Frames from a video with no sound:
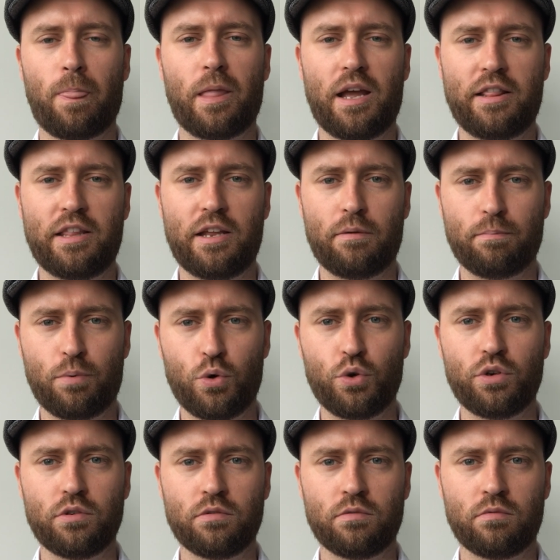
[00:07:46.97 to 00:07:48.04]
and then
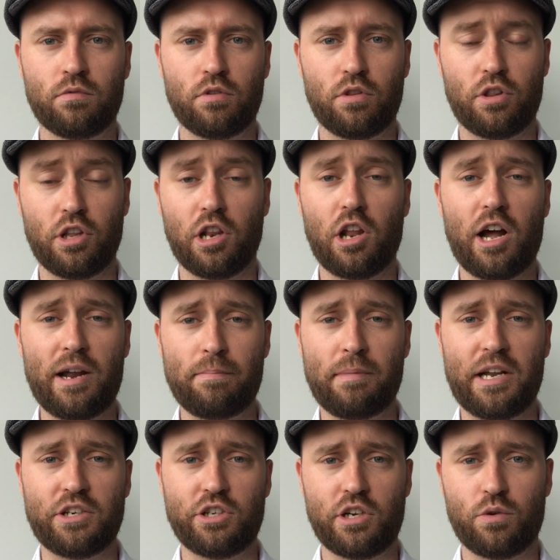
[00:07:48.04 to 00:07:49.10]
put the light
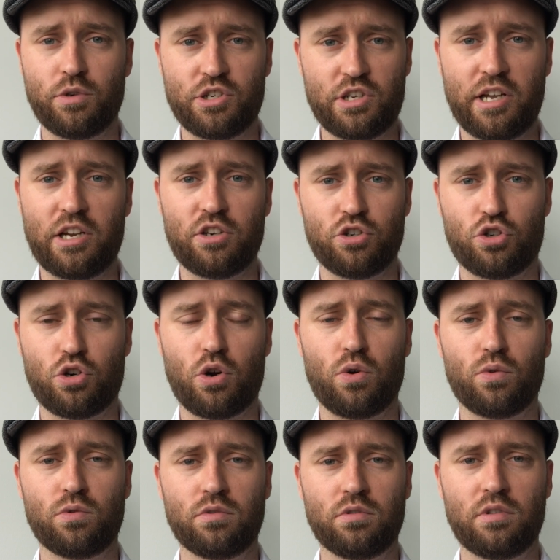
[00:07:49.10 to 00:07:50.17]
magic, which they
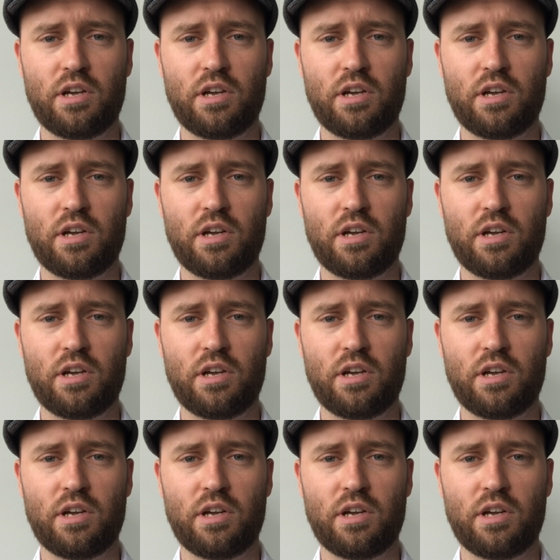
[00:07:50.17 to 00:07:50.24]
control,